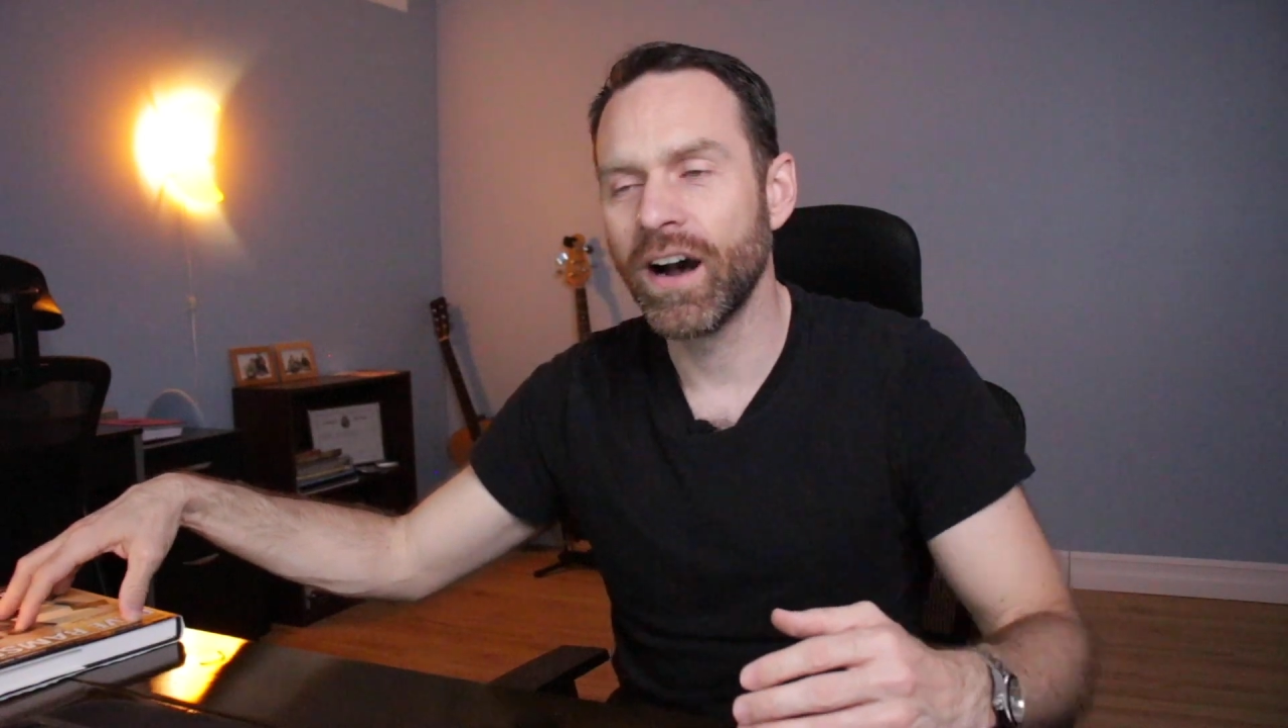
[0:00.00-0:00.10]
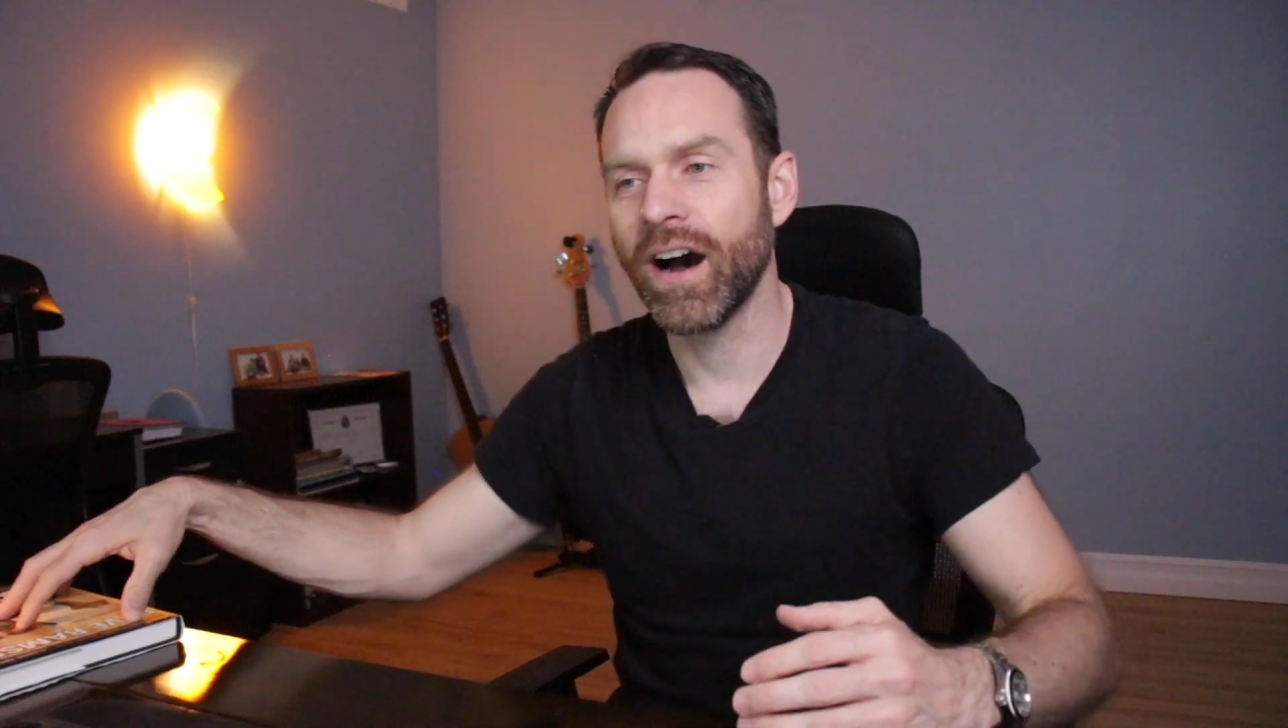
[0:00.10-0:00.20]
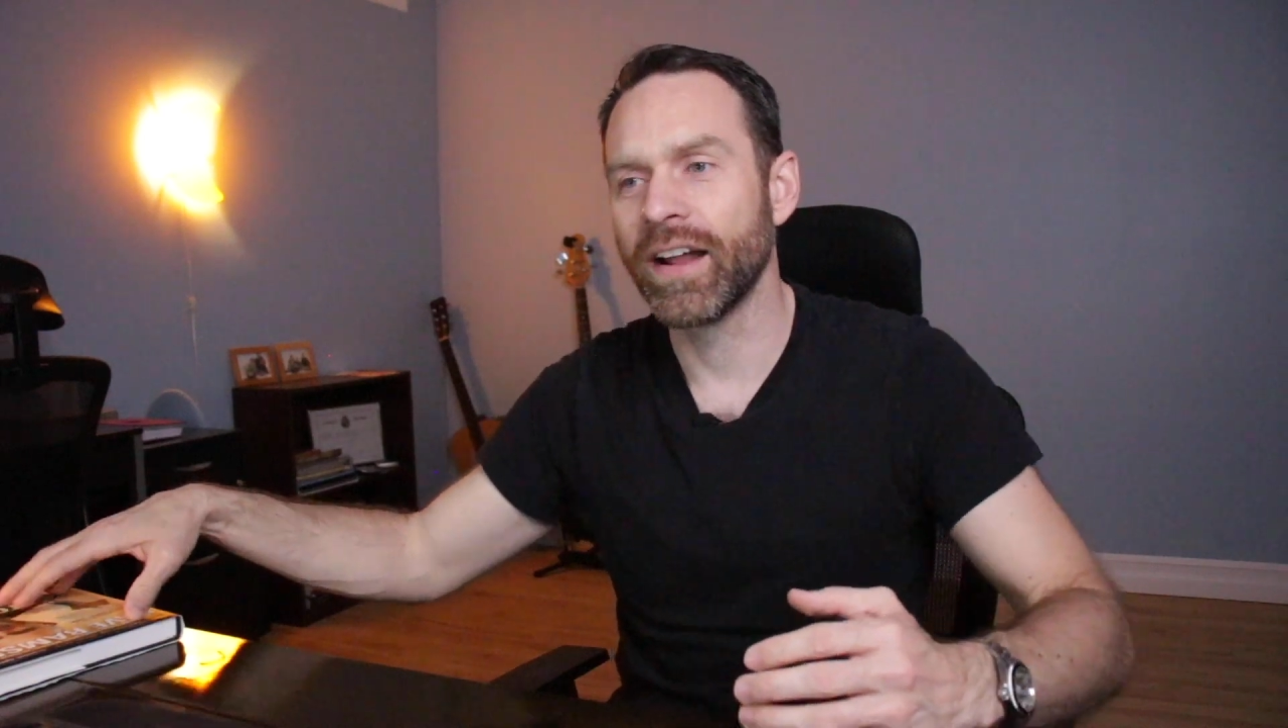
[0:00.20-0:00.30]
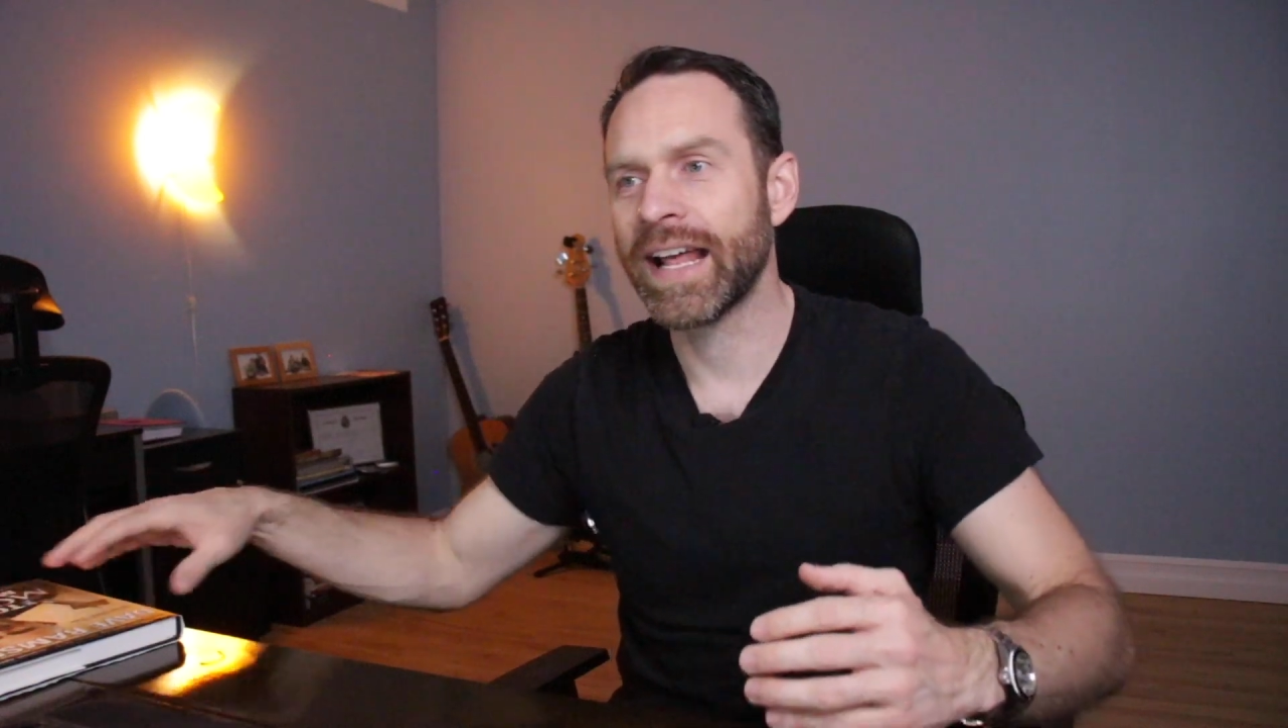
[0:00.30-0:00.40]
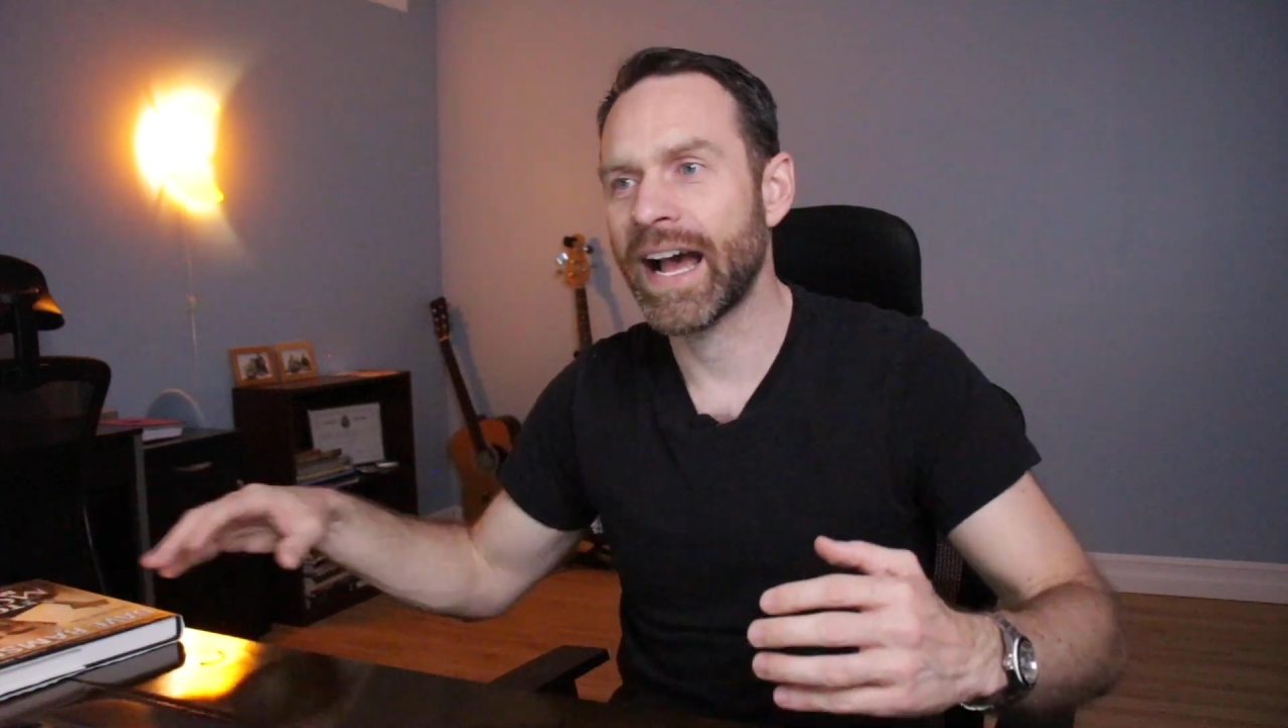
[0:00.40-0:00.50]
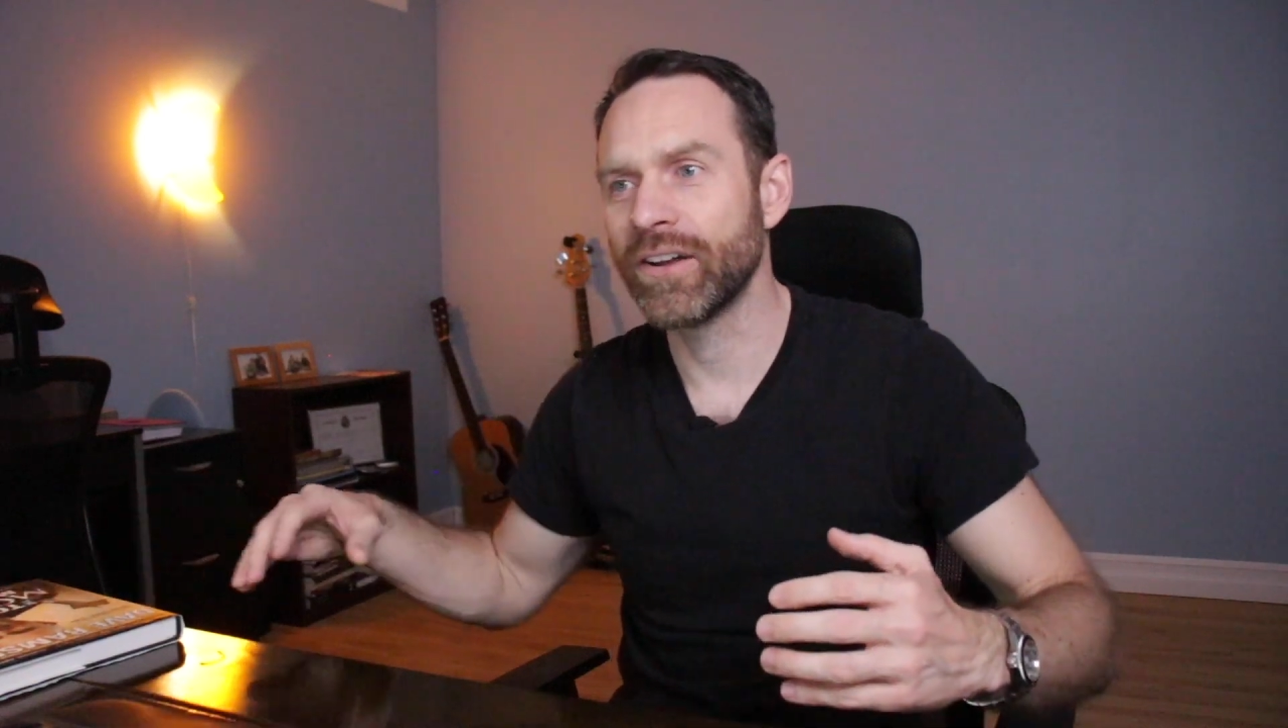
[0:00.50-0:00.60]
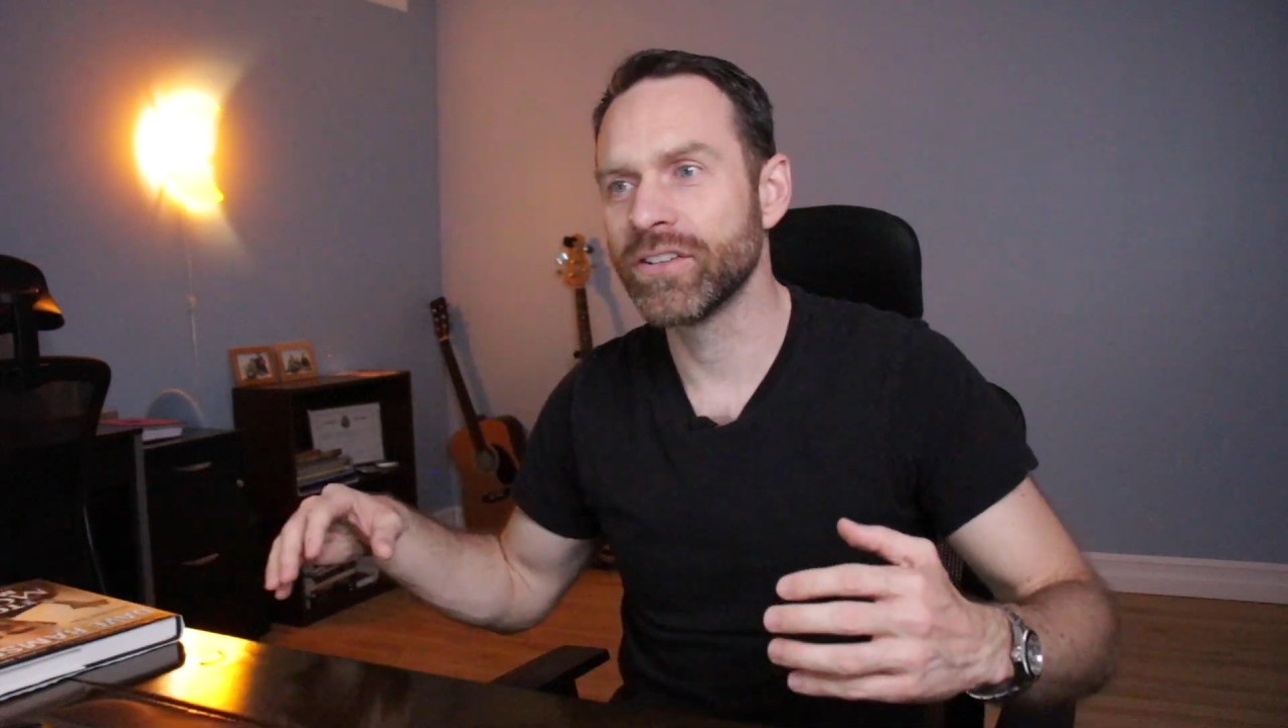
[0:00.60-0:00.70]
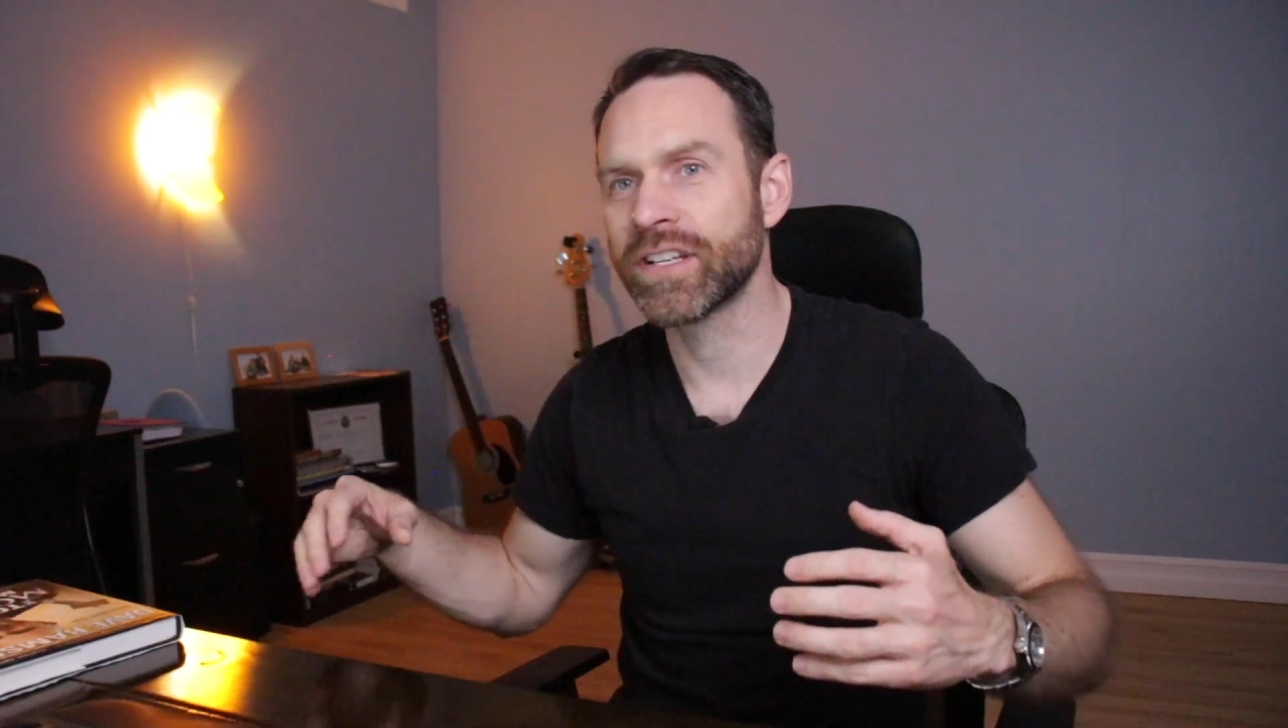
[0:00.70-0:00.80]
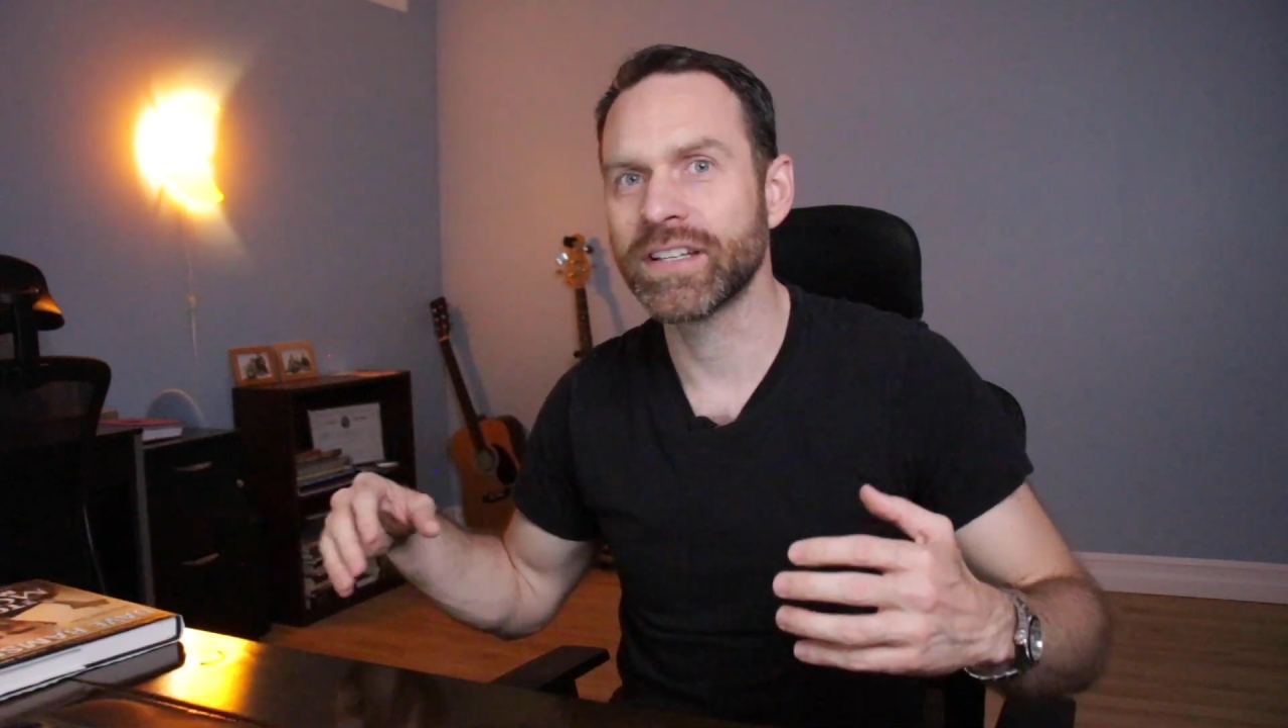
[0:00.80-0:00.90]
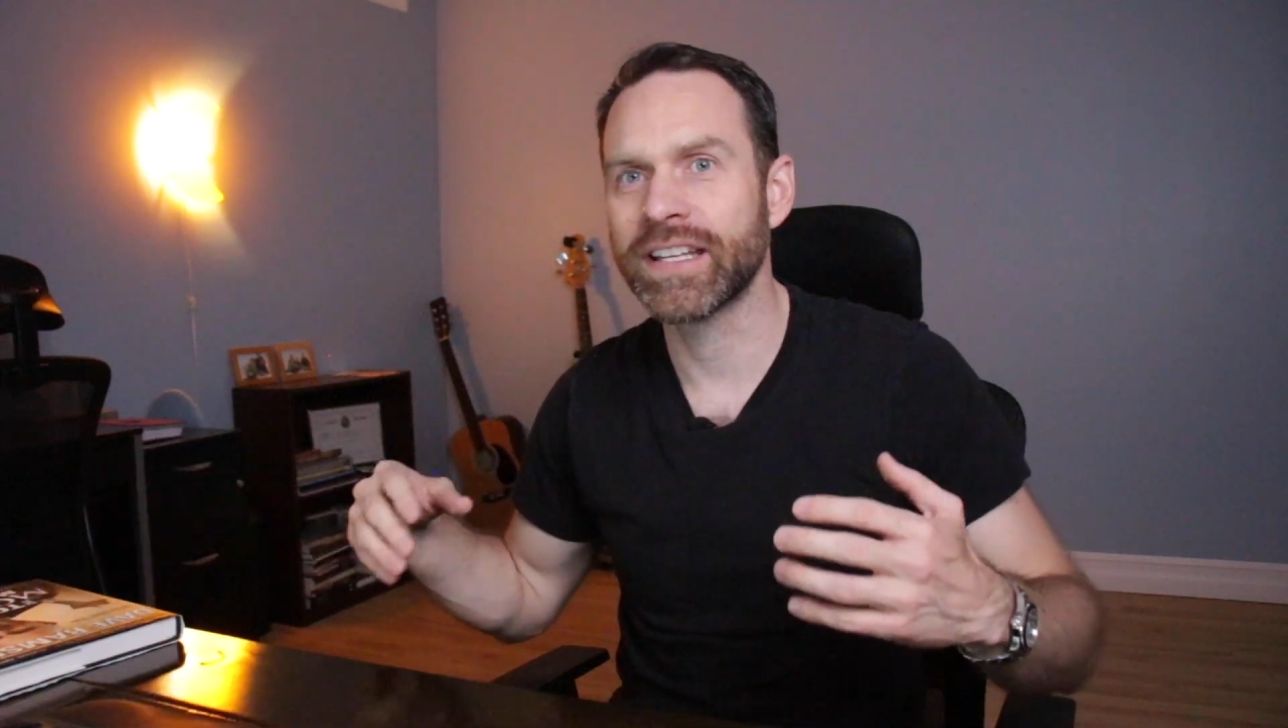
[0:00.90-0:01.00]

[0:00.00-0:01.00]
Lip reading: on how you can